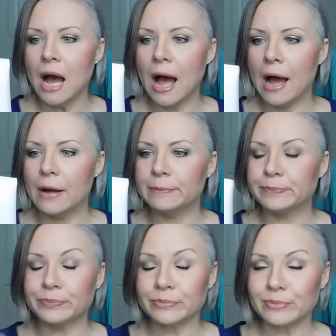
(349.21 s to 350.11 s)
Um,
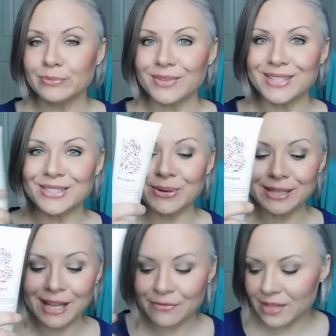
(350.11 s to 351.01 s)
so I
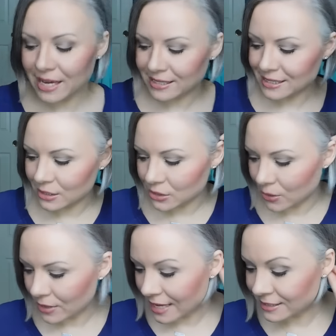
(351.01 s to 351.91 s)
love this.
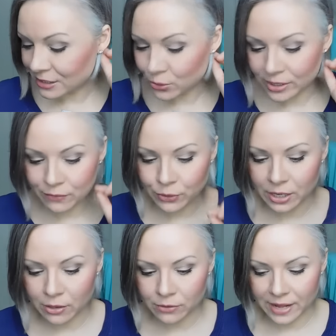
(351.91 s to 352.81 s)
So that is a
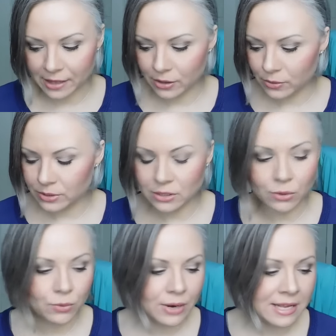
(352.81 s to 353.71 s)
$24 value.
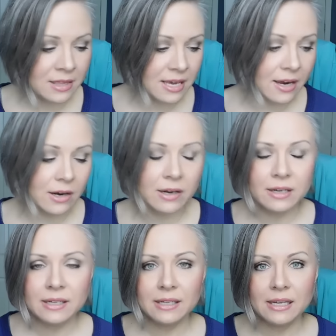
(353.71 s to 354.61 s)
So right there,
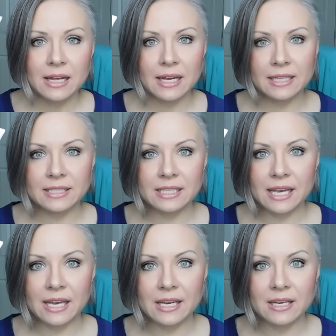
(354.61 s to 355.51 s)
it's
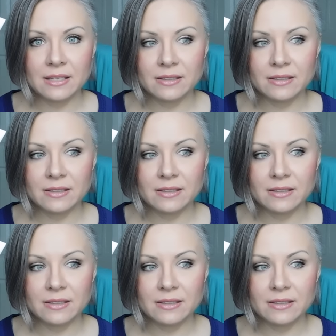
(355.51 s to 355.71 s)
like